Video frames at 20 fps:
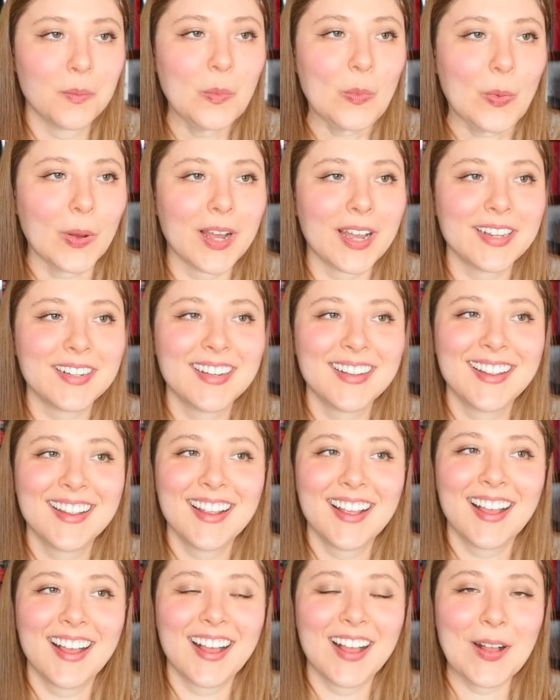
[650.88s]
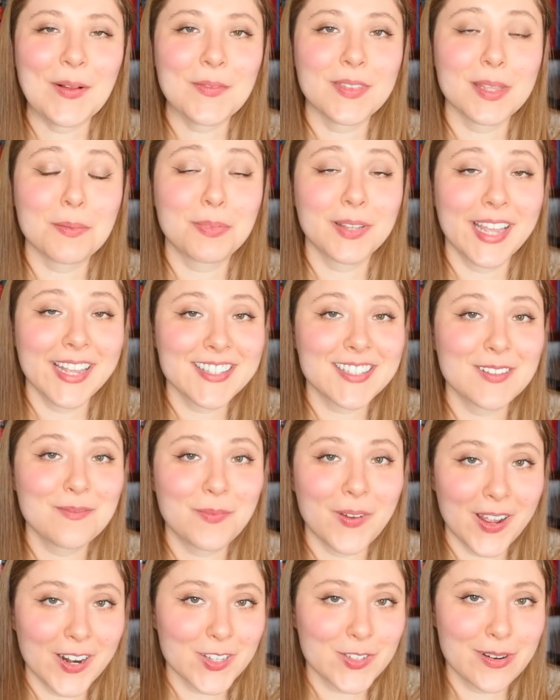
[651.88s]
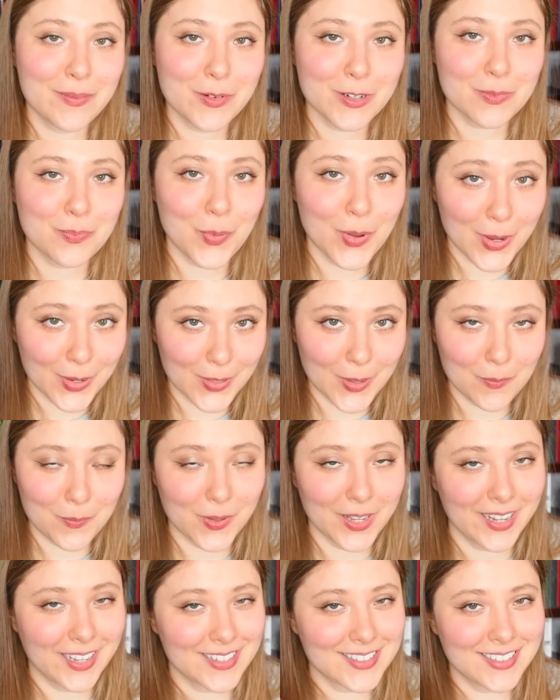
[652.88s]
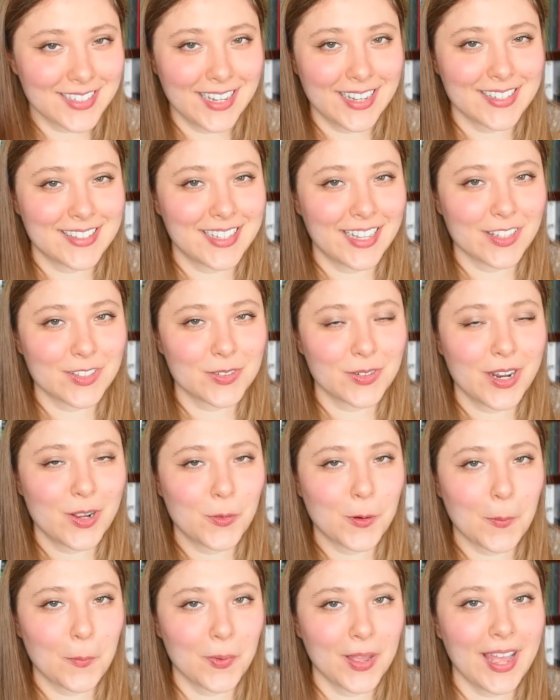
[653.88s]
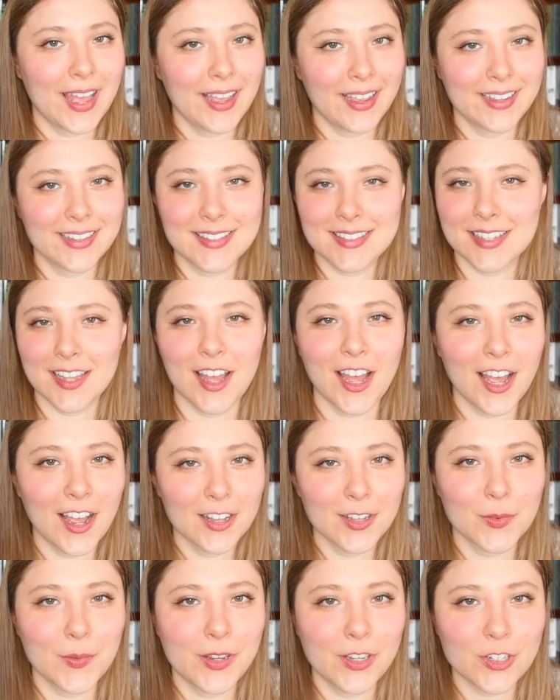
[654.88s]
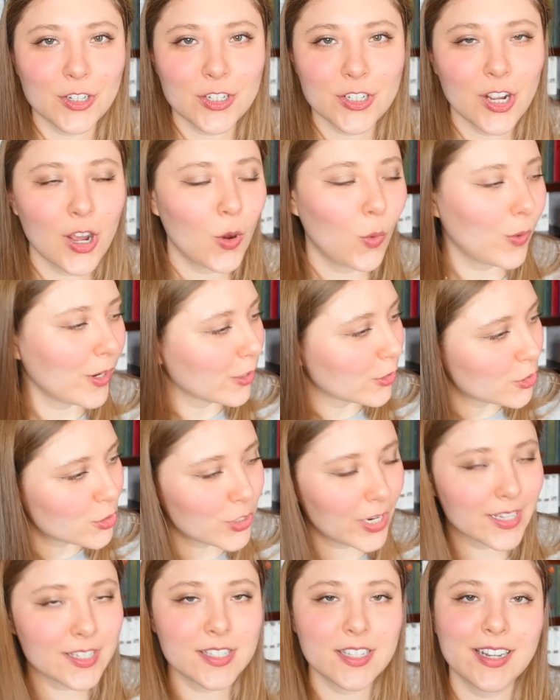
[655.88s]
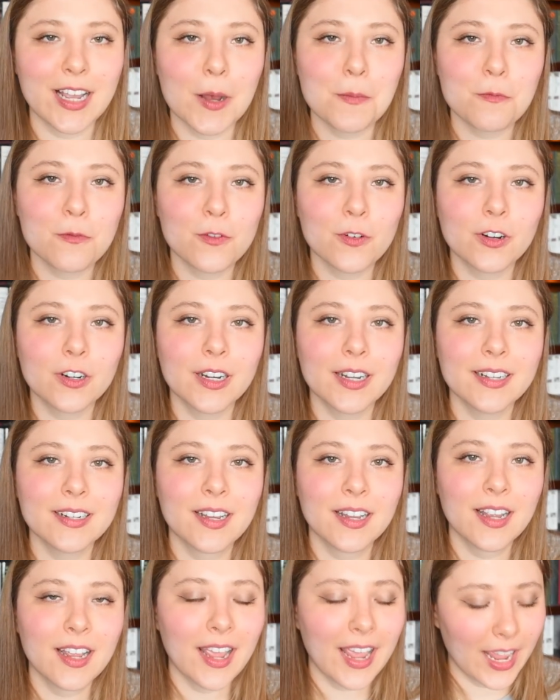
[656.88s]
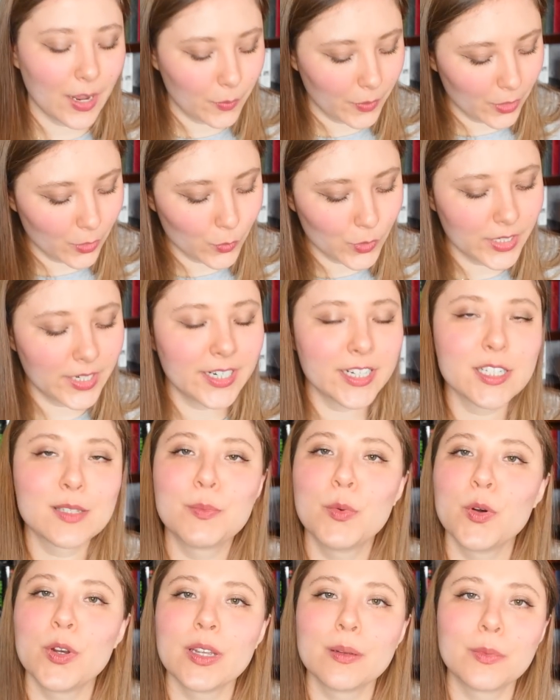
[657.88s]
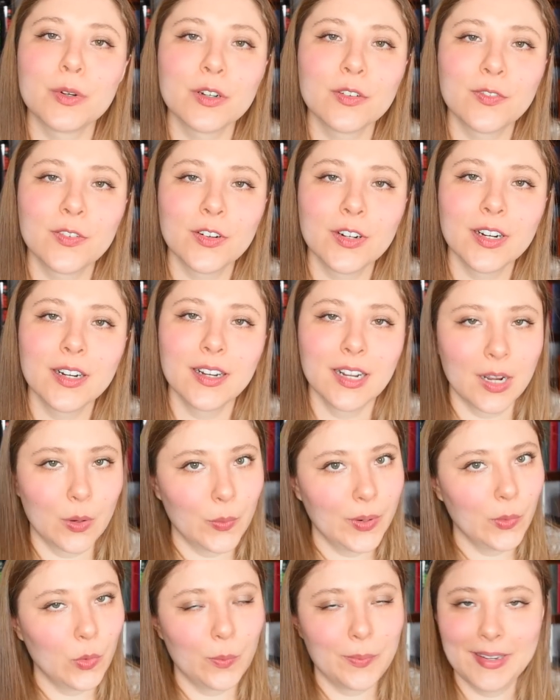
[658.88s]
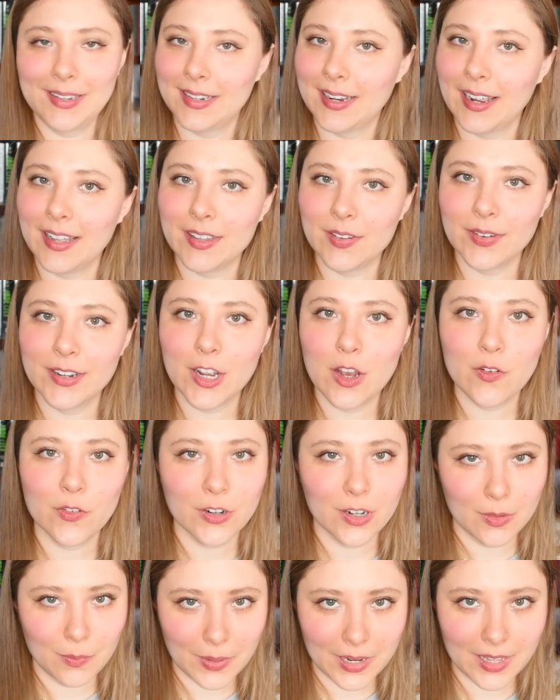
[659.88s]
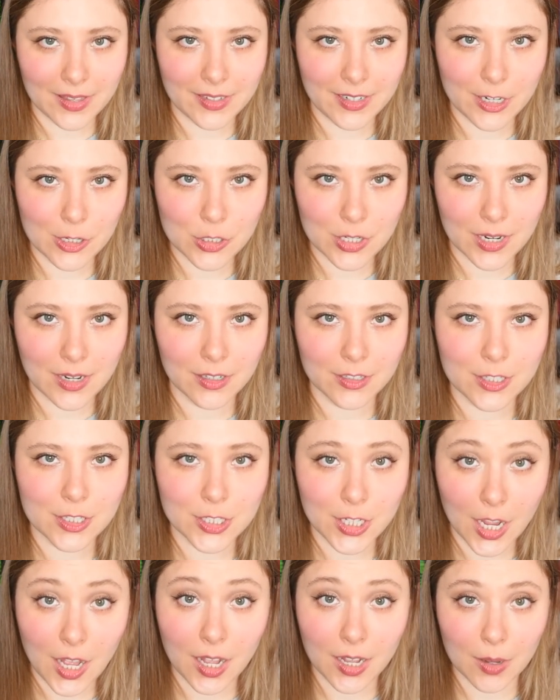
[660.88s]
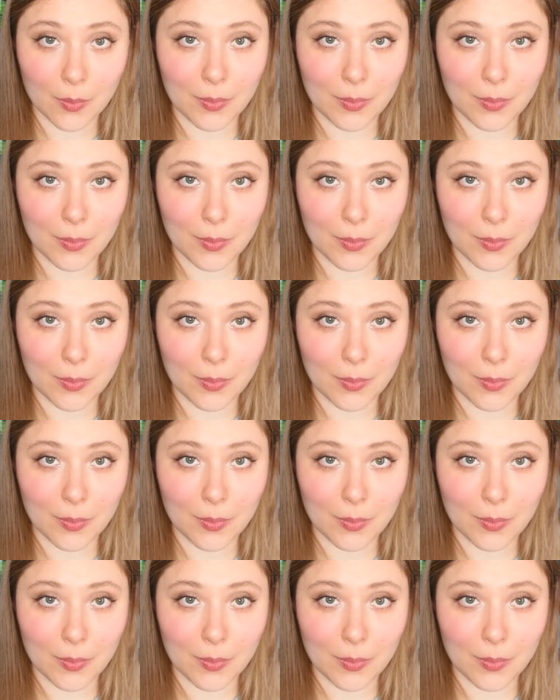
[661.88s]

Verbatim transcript: but um, the Blades and Bodice Rippers book club thing, because yes, that's right, we're back. It's the Halloween show. We are dressing up for it and we're reading a spooky book for it, and we will be gathering over on Bethany's channel to talk